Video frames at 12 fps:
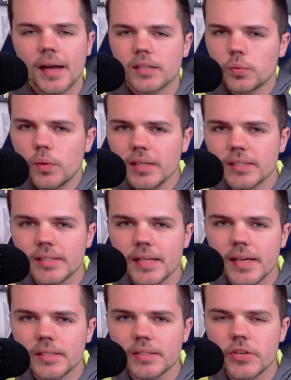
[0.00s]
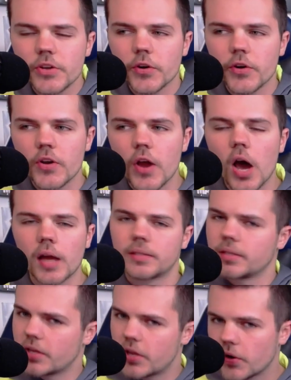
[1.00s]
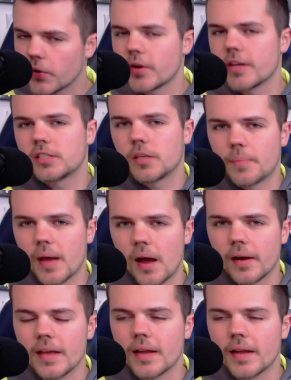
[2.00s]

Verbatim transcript: as well as things that you're not curious about.